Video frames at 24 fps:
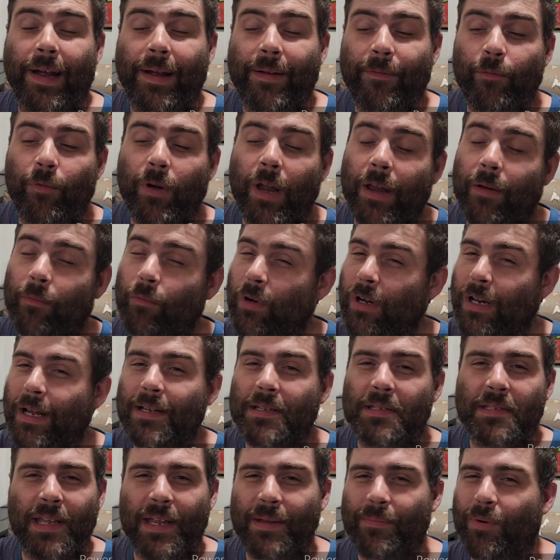When I
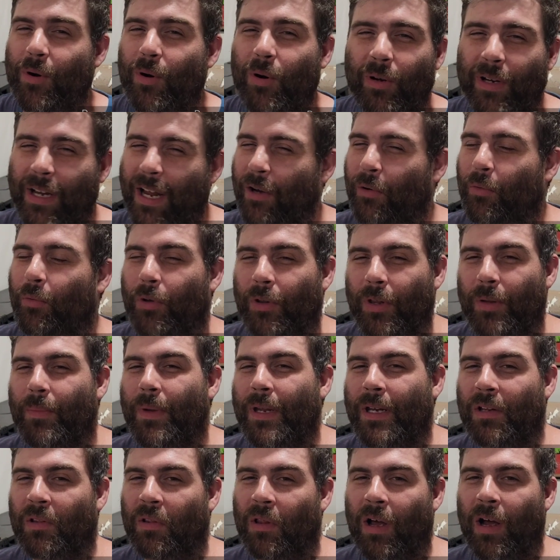say bulk, I don't really
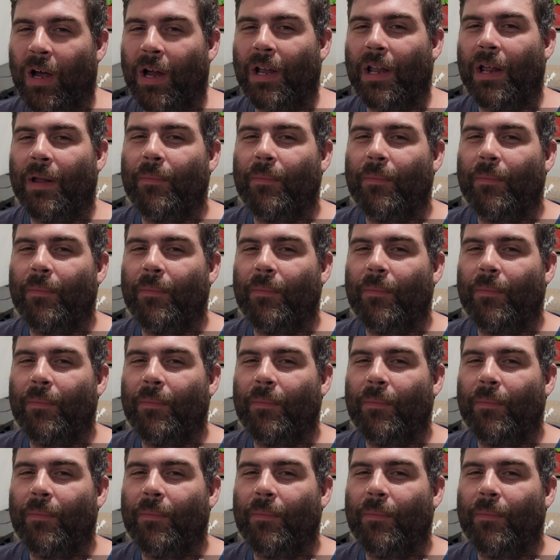mean a lot.